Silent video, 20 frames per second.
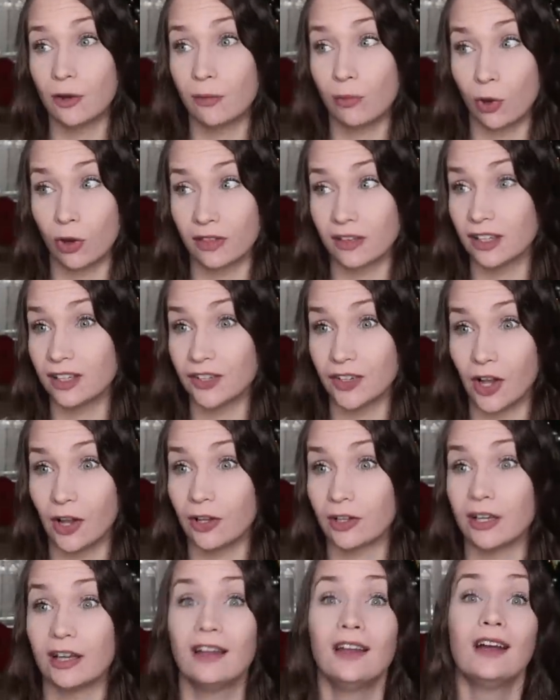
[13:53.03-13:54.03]
were more than a
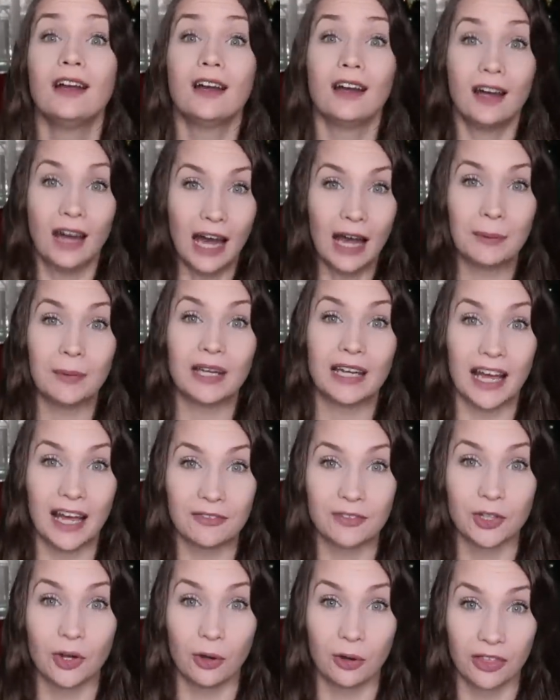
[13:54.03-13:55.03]
dollar, I'm gonna have
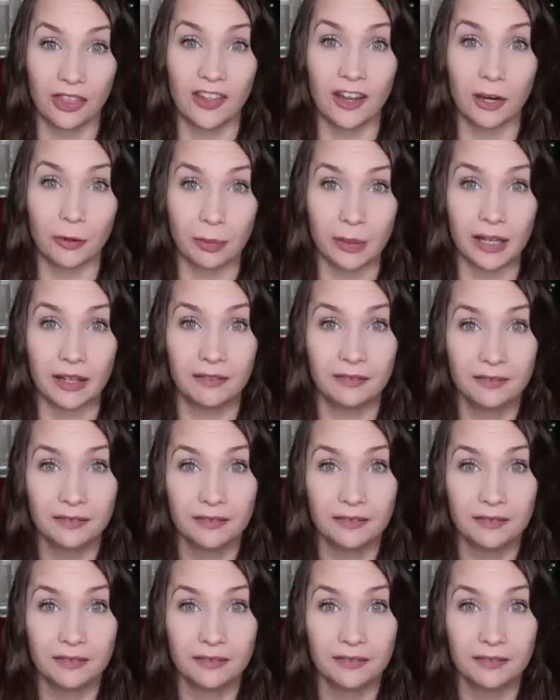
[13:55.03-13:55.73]
to go to therapy.